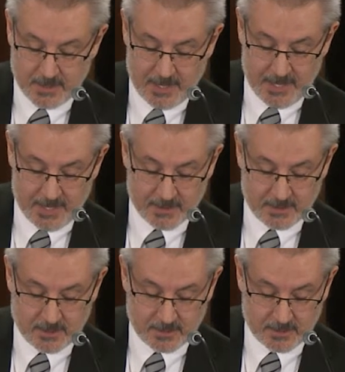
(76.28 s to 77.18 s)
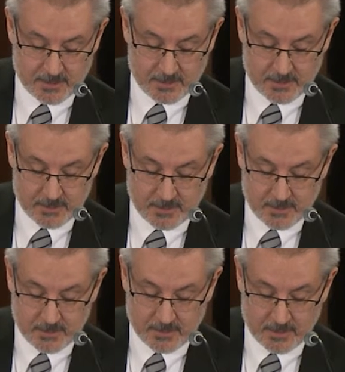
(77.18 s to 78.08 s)
And
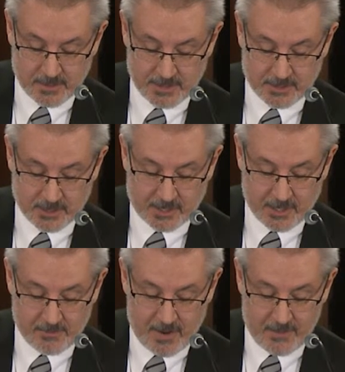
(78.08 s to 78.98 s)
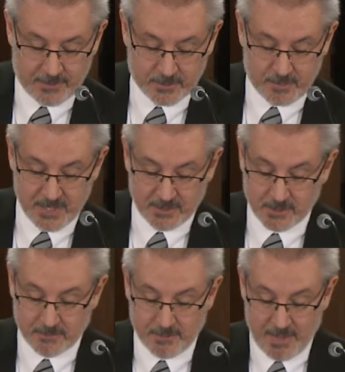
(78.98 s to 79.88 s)
the executive office piece
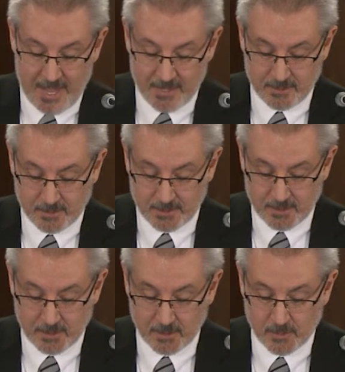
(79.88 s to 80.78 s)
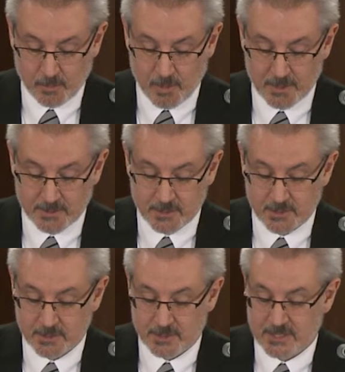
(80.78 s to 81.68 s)
of that was
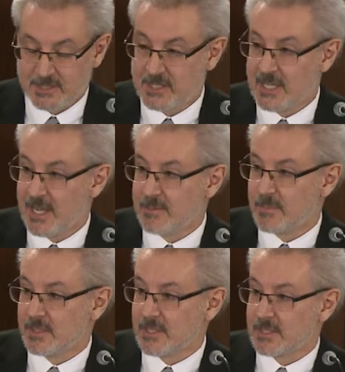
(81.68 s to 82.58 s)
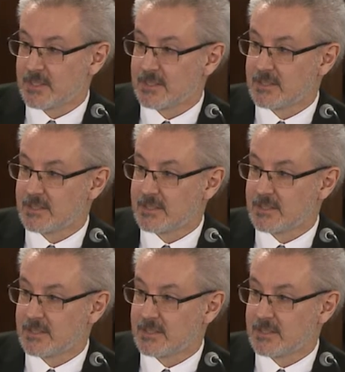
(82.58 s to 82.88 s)
$68 million.